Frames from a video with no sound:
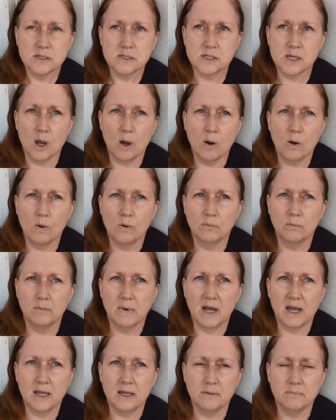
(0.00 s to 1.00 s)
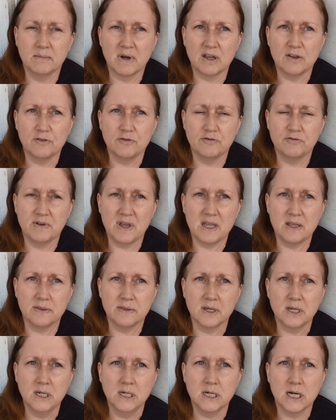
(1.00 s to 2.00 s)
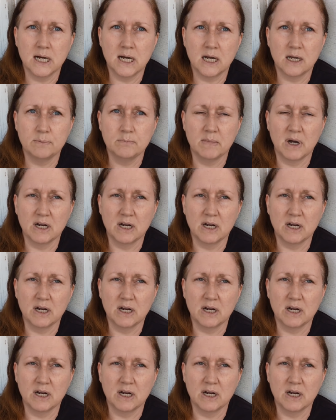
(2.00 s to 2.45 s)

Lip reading: So my faith in God,